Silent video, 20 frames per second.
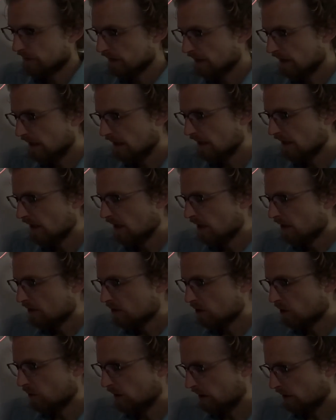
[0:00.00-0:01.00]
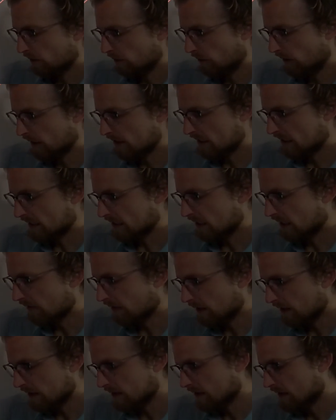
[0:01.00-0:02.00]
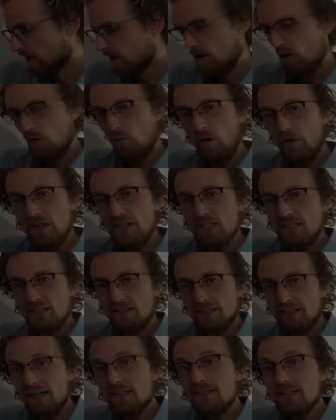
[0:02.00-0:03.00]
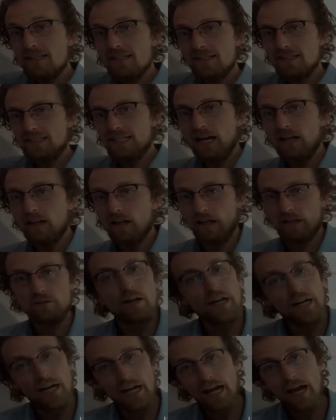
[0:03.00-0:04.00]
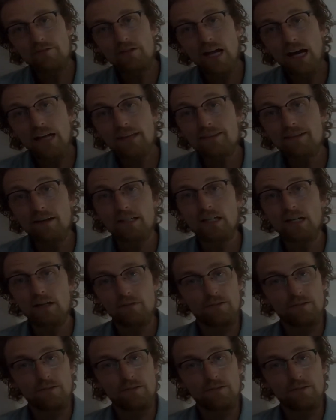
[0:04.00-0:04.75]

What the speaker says: Okay, so what does this give us? Well, this doesn't tell us. I have not done enough